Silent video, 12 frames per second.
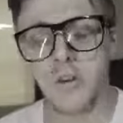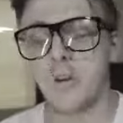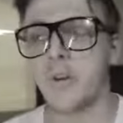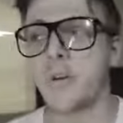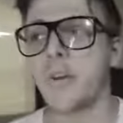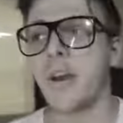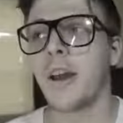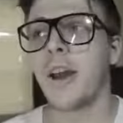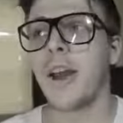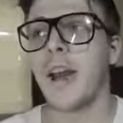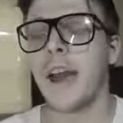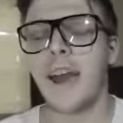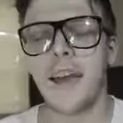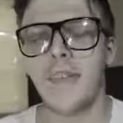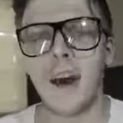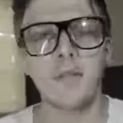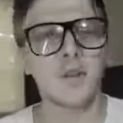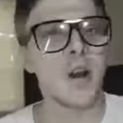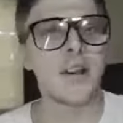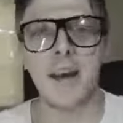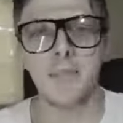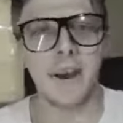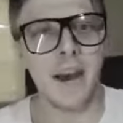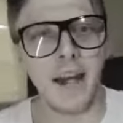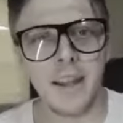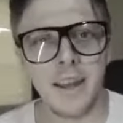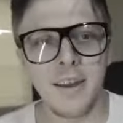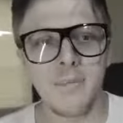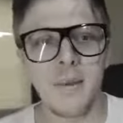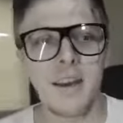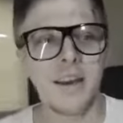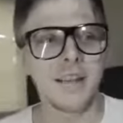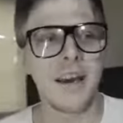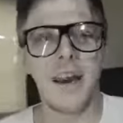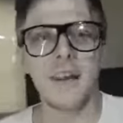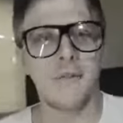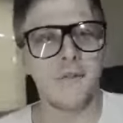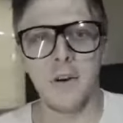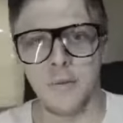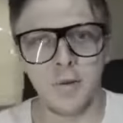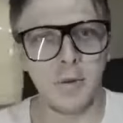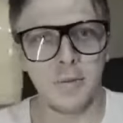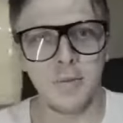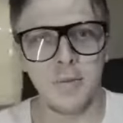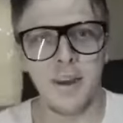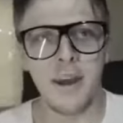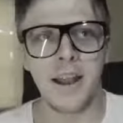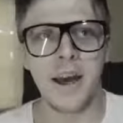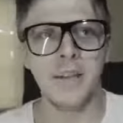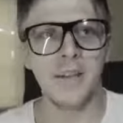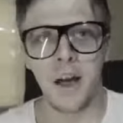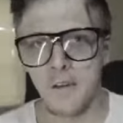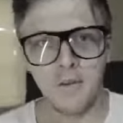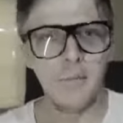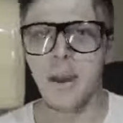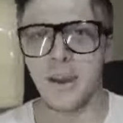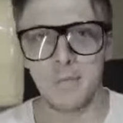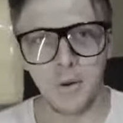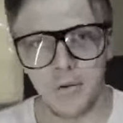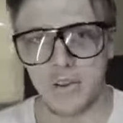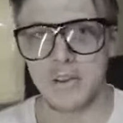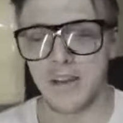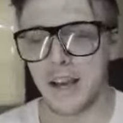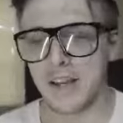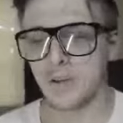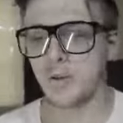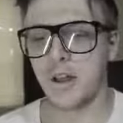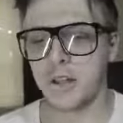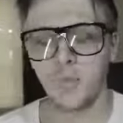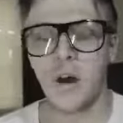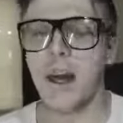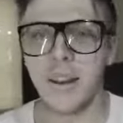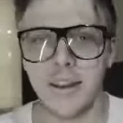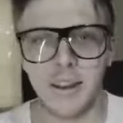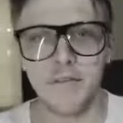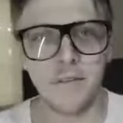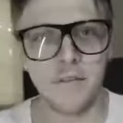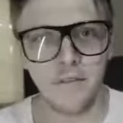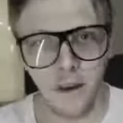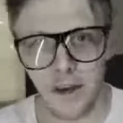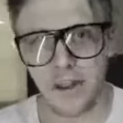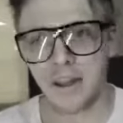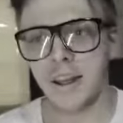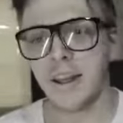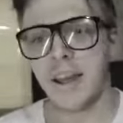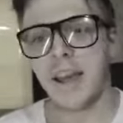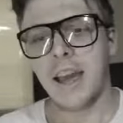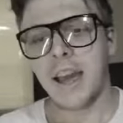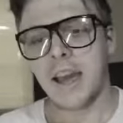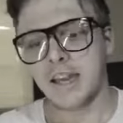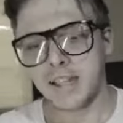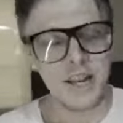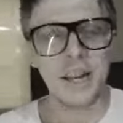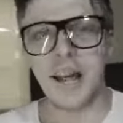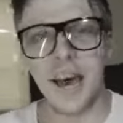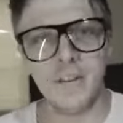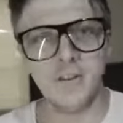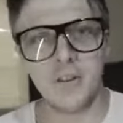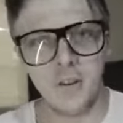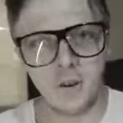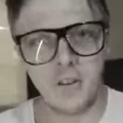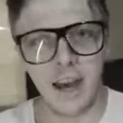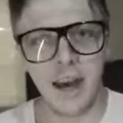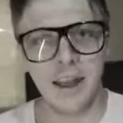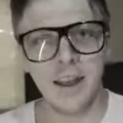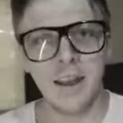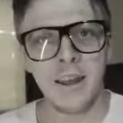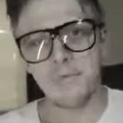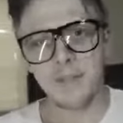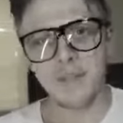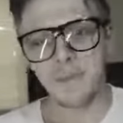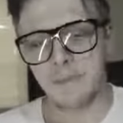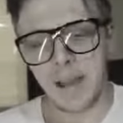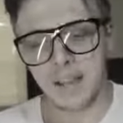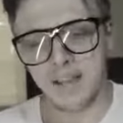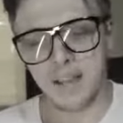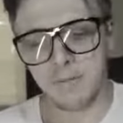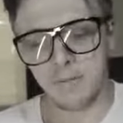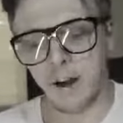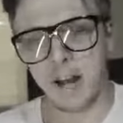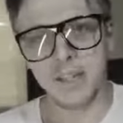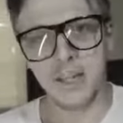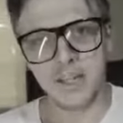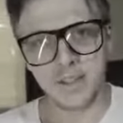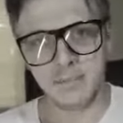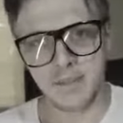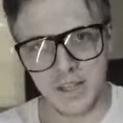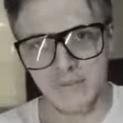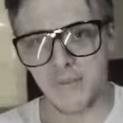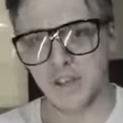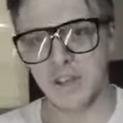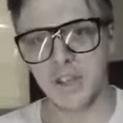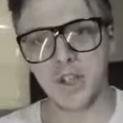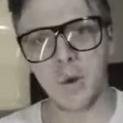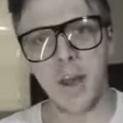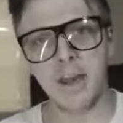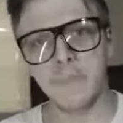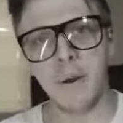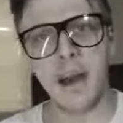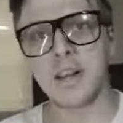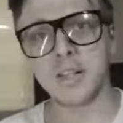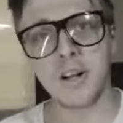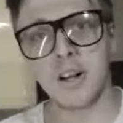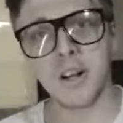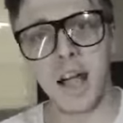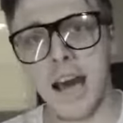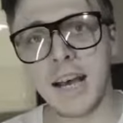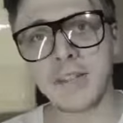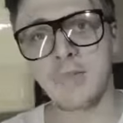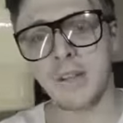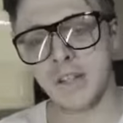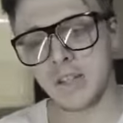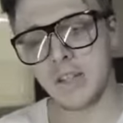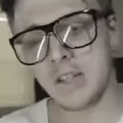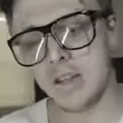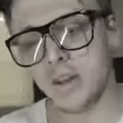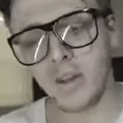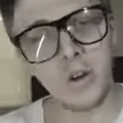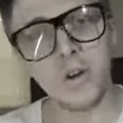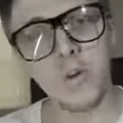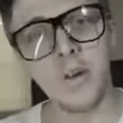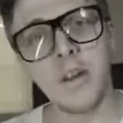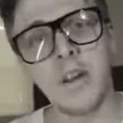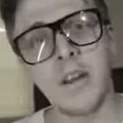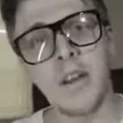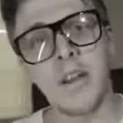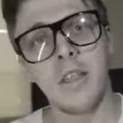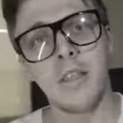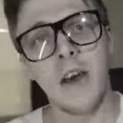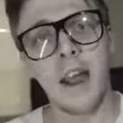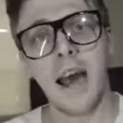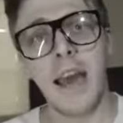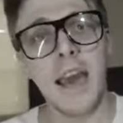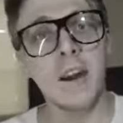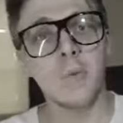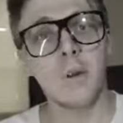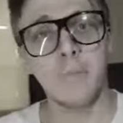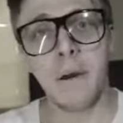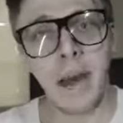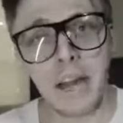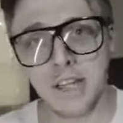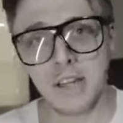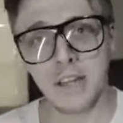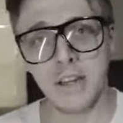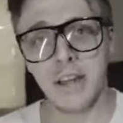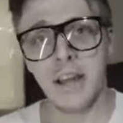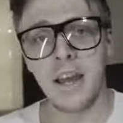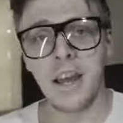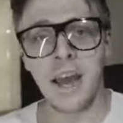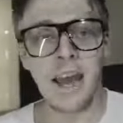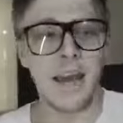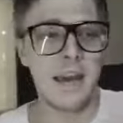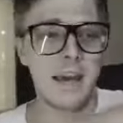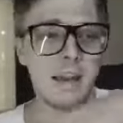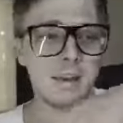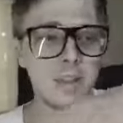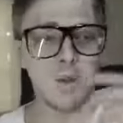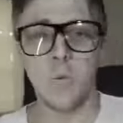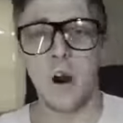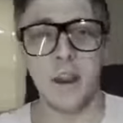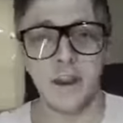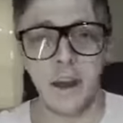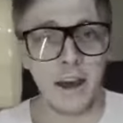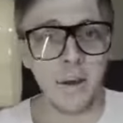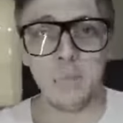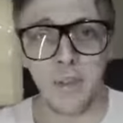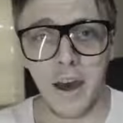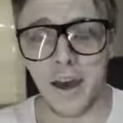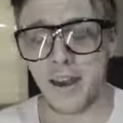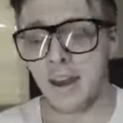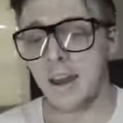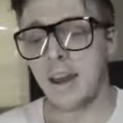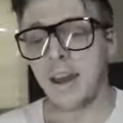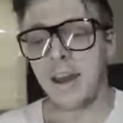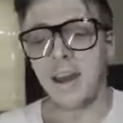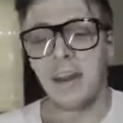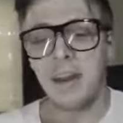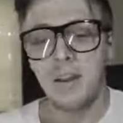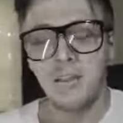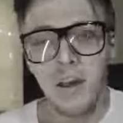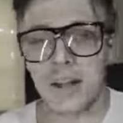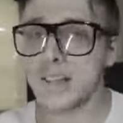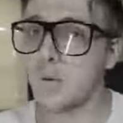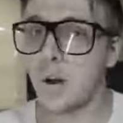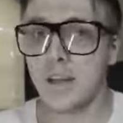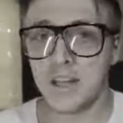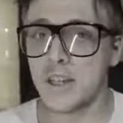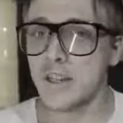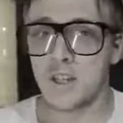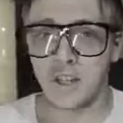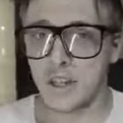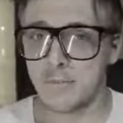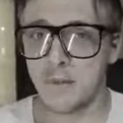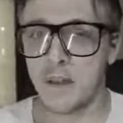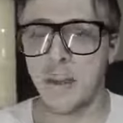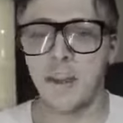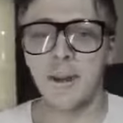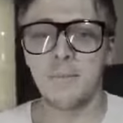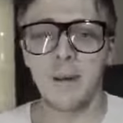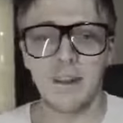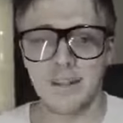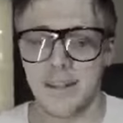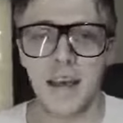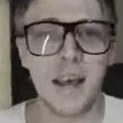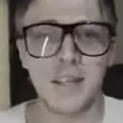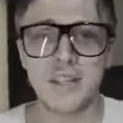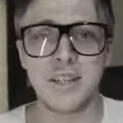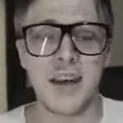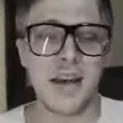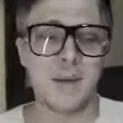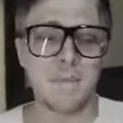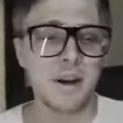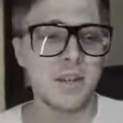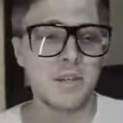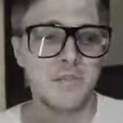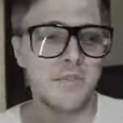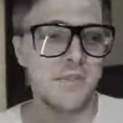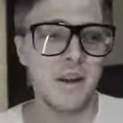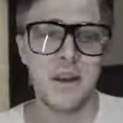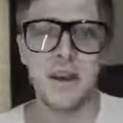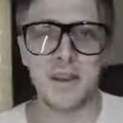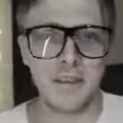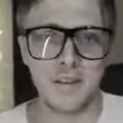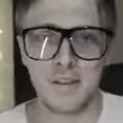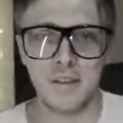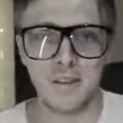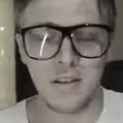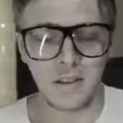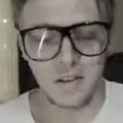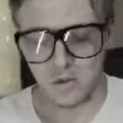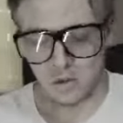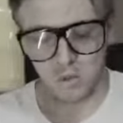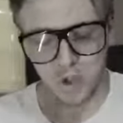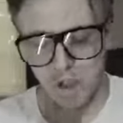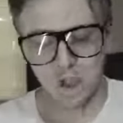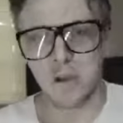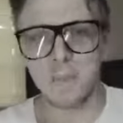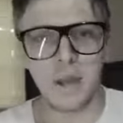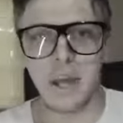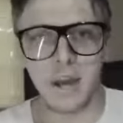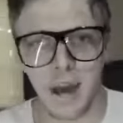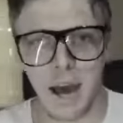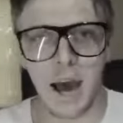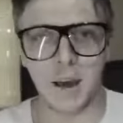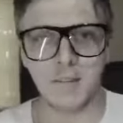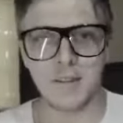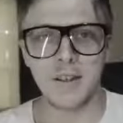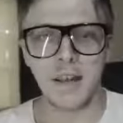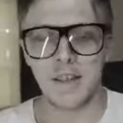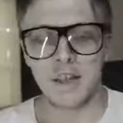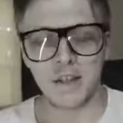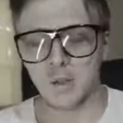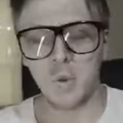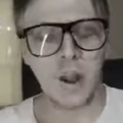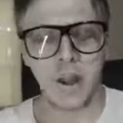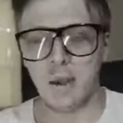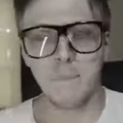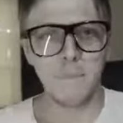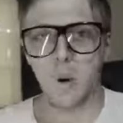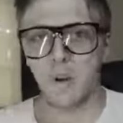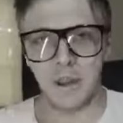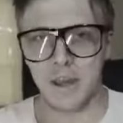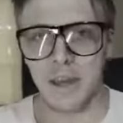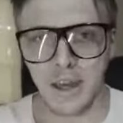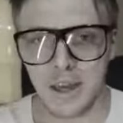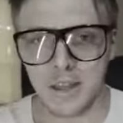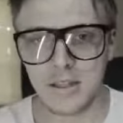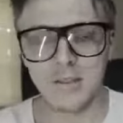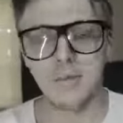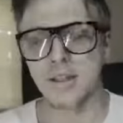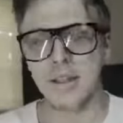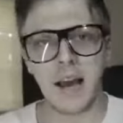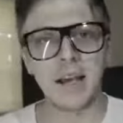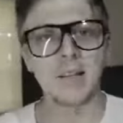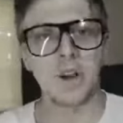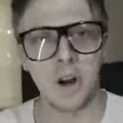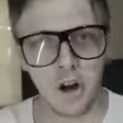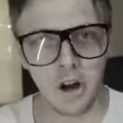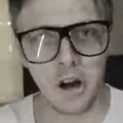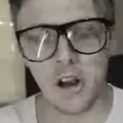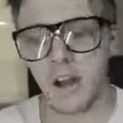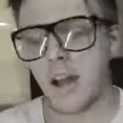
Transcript: to, and that was right down my alley, because I had a film group, and I loved making movies in high school. That's what I did for fun. And she didn't have to do that, but she made these projects specifically so I could pass her class because she knew that I had a real passion and she wanted to help that. That's the way teachers should be, but instead I just had a bunch of fucking should-be cops that just wanted to bully kids besides her.